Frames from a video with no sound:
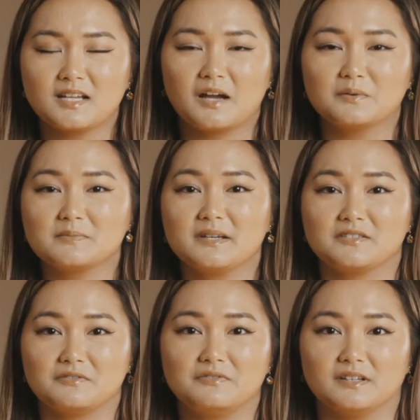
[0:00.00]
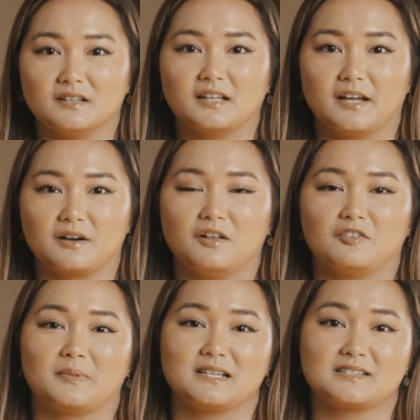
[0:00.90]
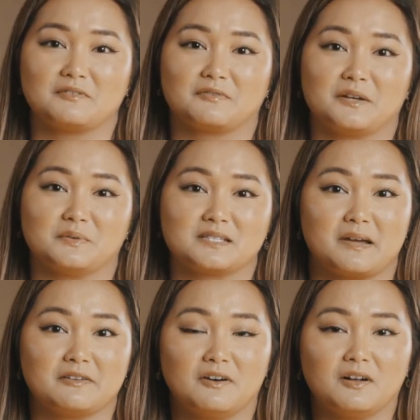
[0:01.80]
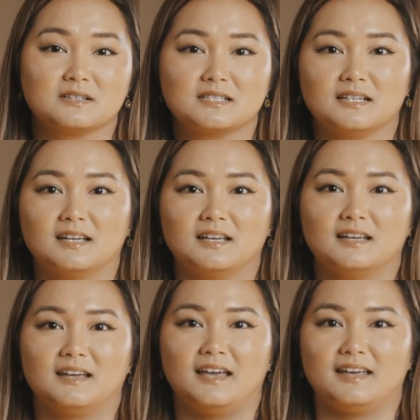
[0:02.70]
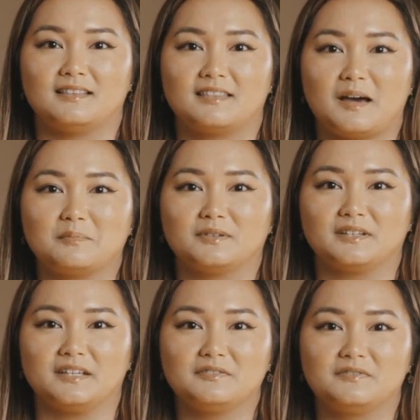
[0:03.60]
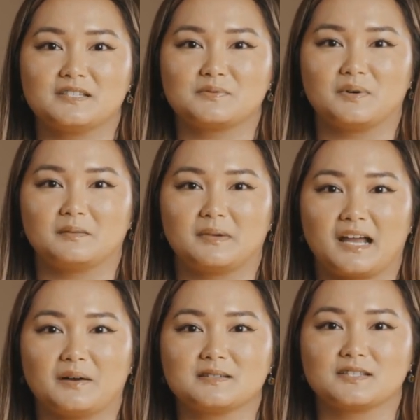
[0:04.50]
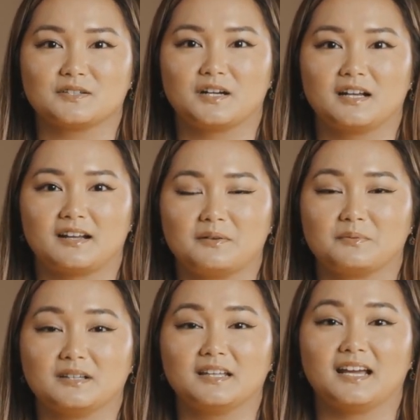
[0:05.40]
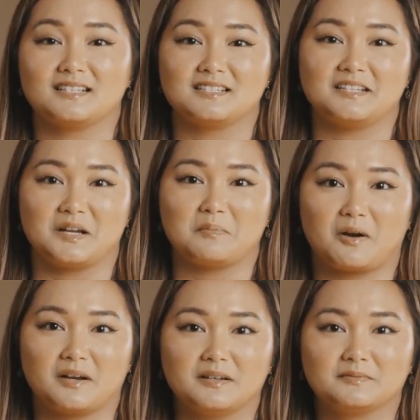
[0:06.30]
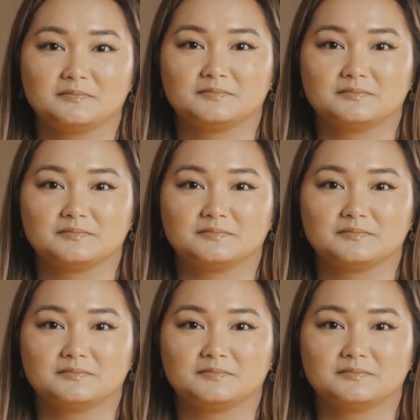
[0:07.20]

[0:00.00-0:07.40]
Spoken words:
I was made to feel like all of my suffering was my fault. And that belief is what my counselor and I really had to take apart.